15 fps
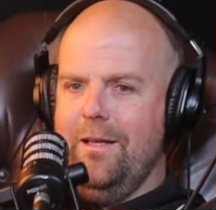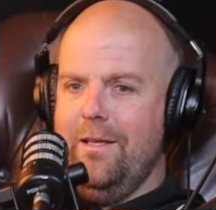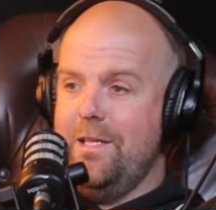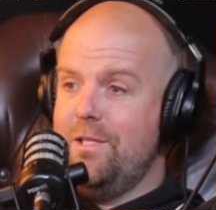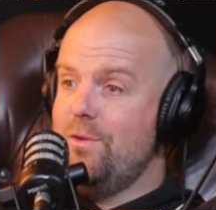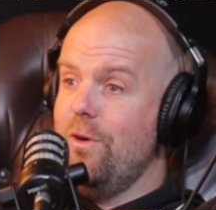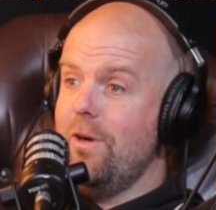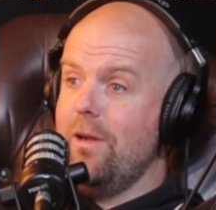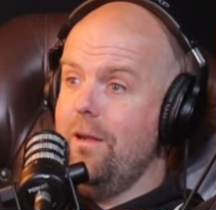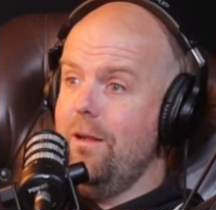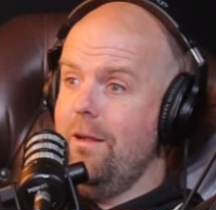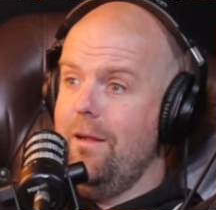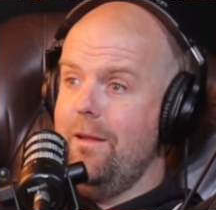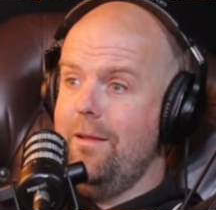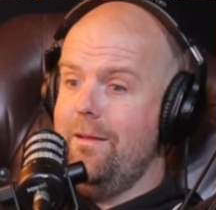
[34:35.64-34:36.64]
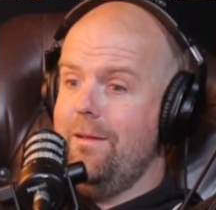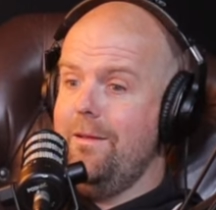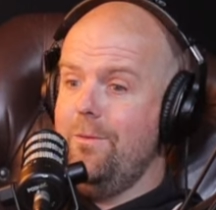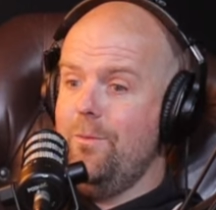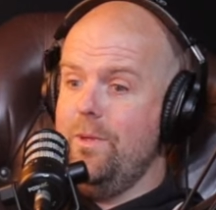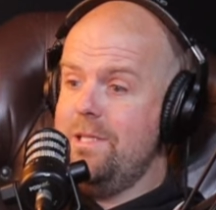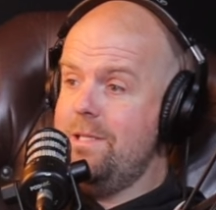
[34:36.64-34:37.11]
they struggle
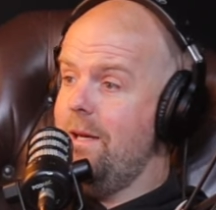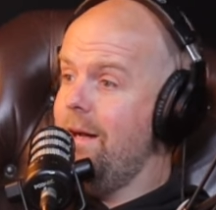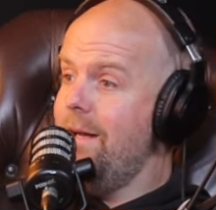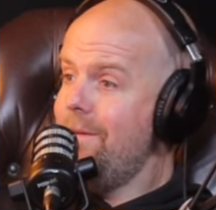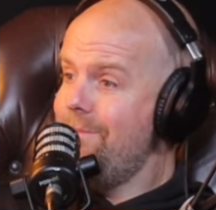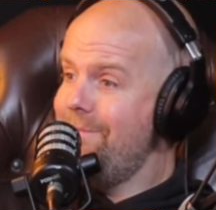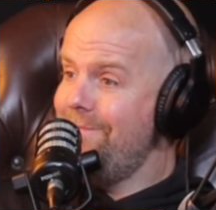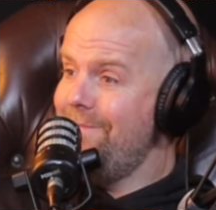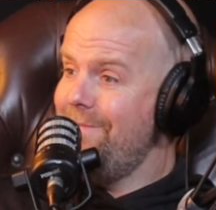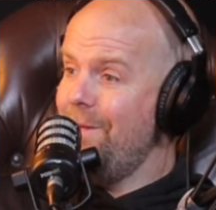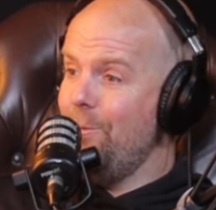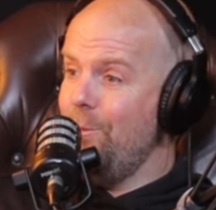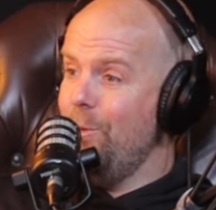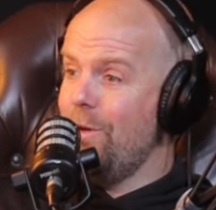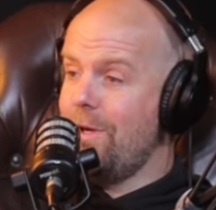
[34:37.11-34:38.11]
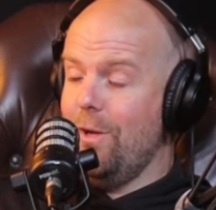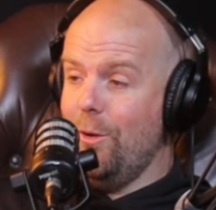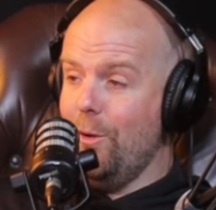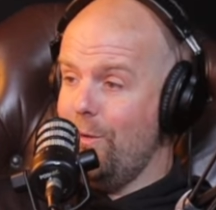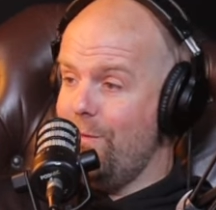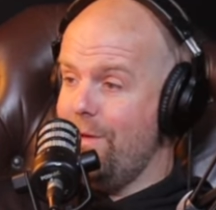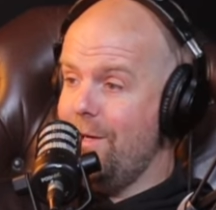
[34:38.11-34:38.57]
with time. They work a
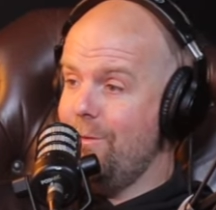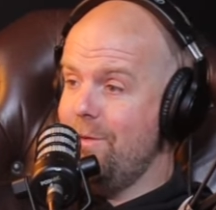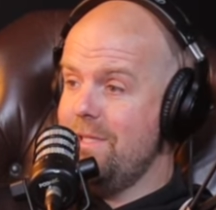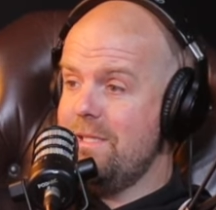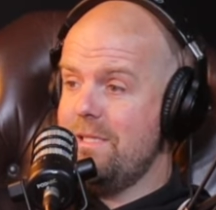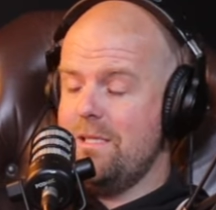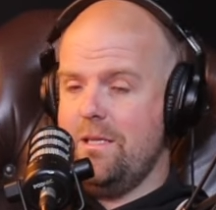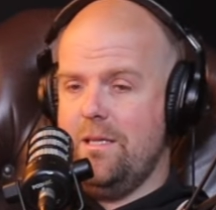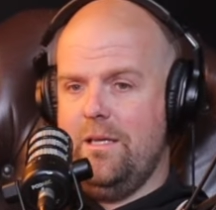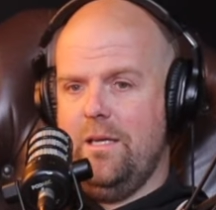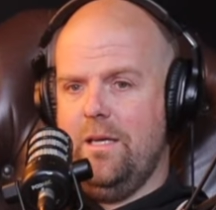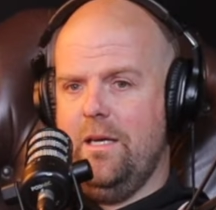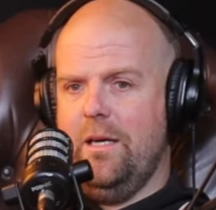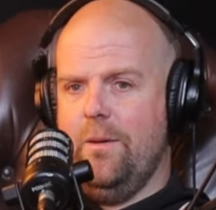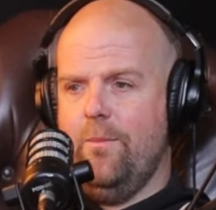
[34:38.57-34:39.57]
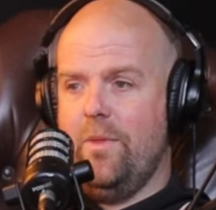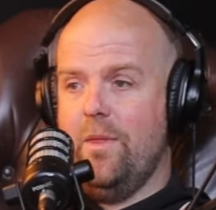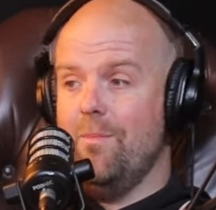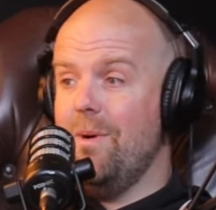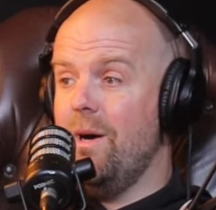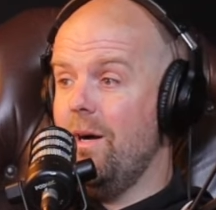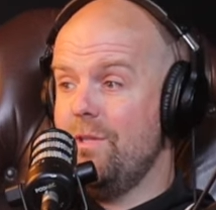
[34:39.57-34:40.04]
lot of hours. Um,
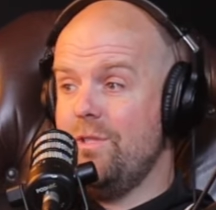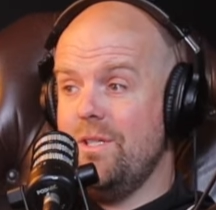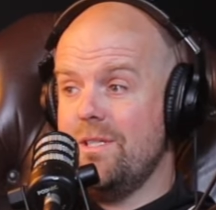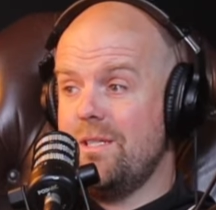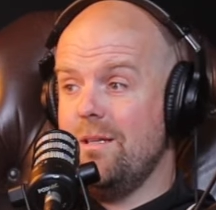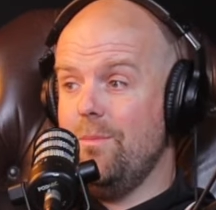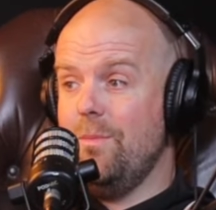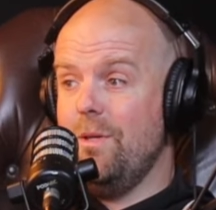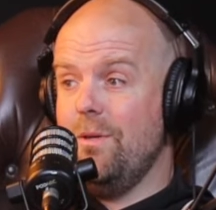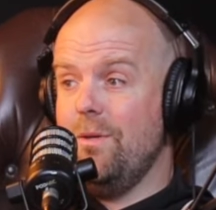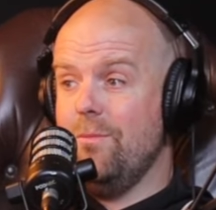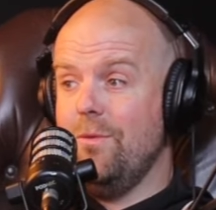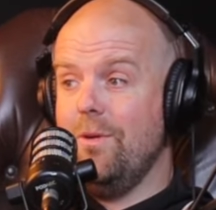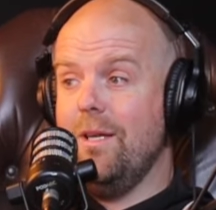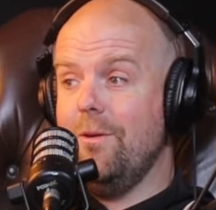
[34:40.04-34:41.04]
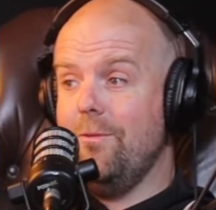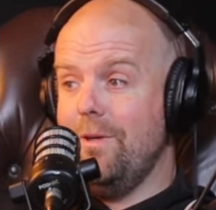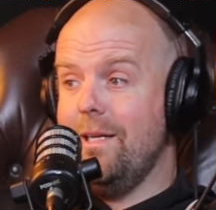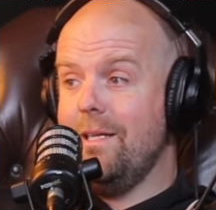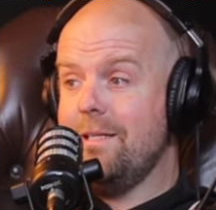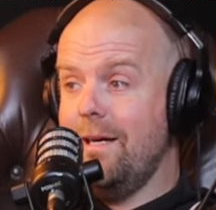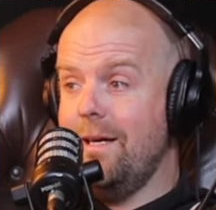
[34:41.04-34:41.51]
the margins can be really,
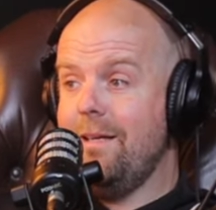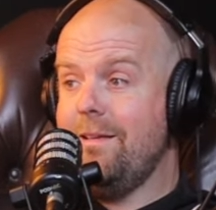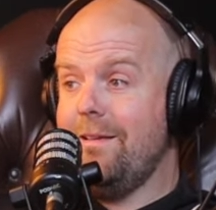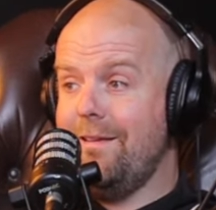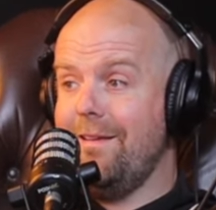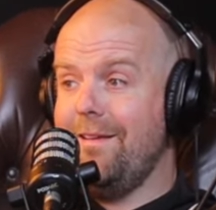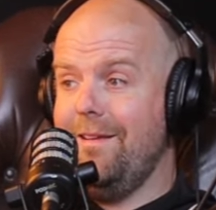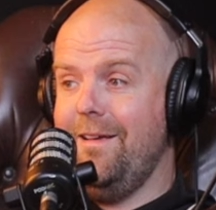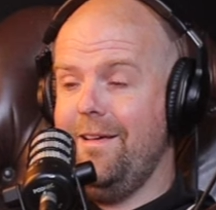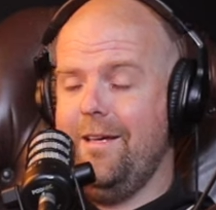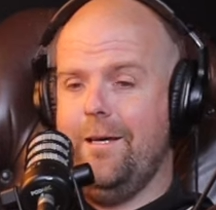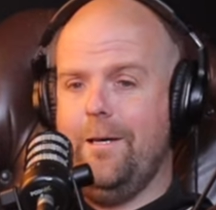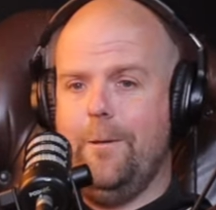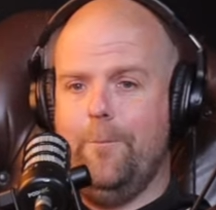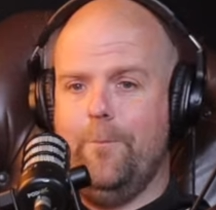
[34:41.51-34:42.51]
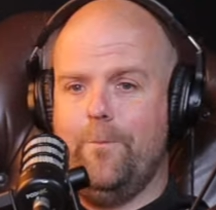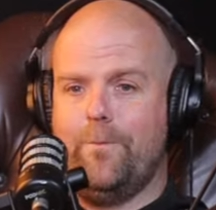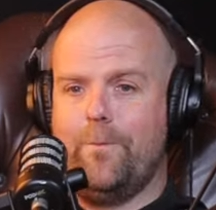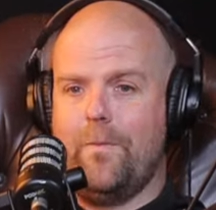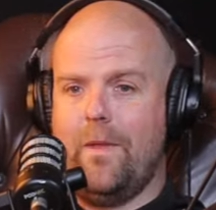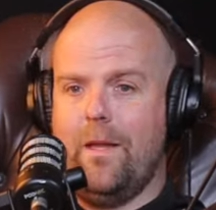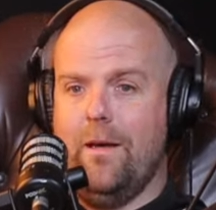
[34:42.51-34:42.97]
really tight um,
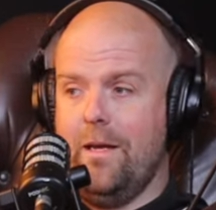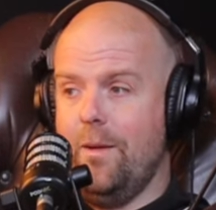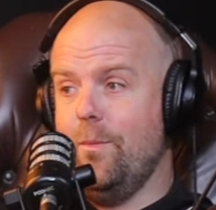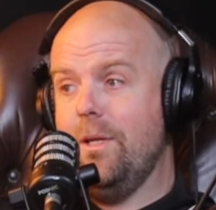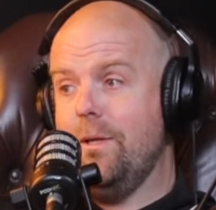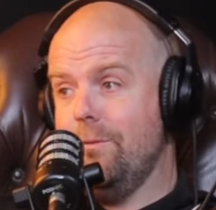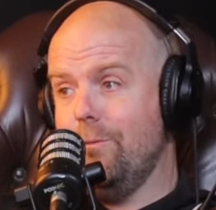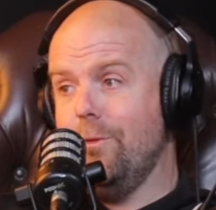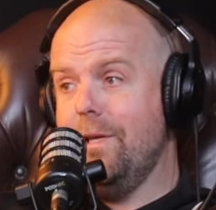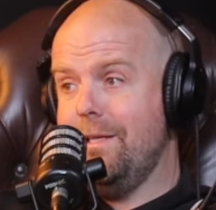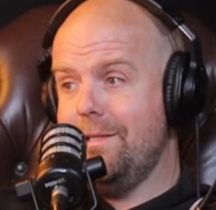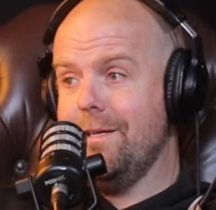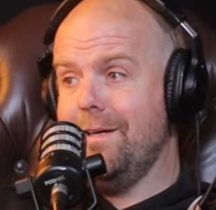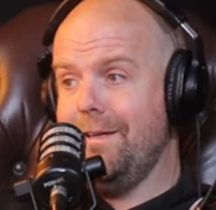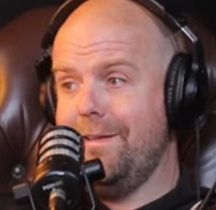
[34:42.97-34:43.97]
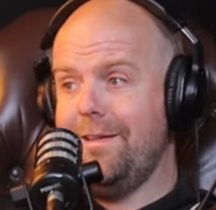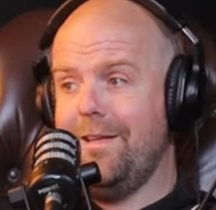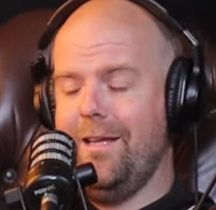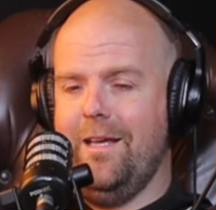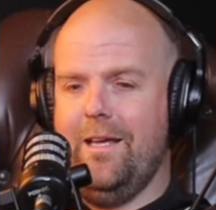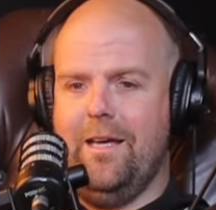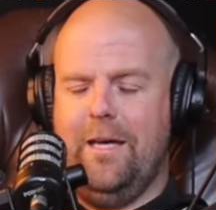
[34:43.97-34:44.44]
and I mean really tight.
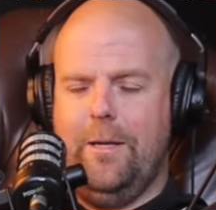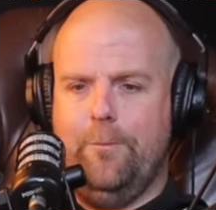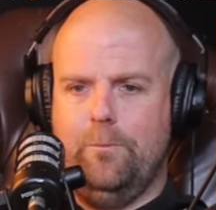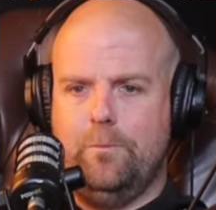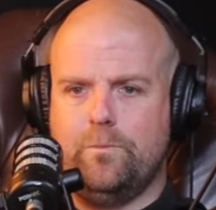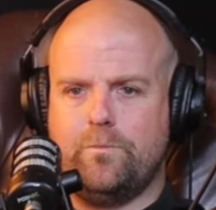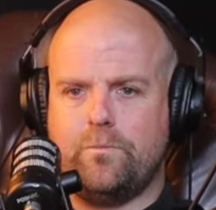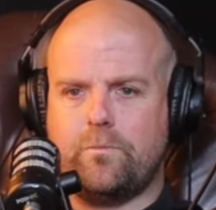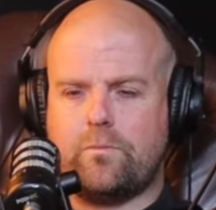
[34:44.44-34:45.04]
Um,